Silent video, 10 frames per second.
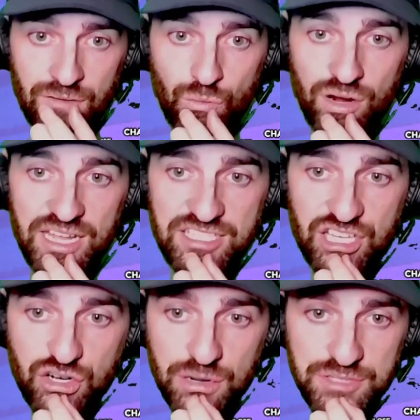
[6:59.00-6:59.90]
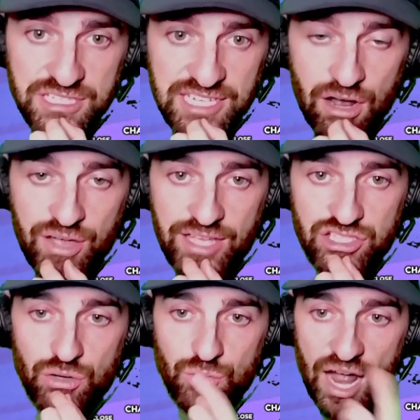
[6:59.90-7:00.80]
What is the Crimson Town? Okay,
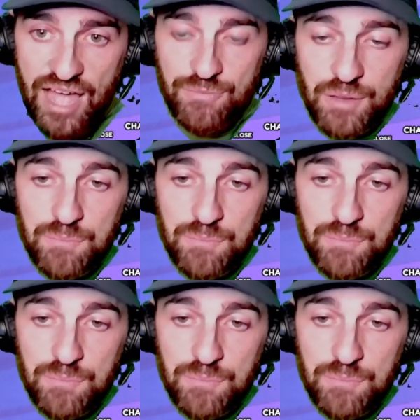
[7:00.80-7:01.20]
so I, the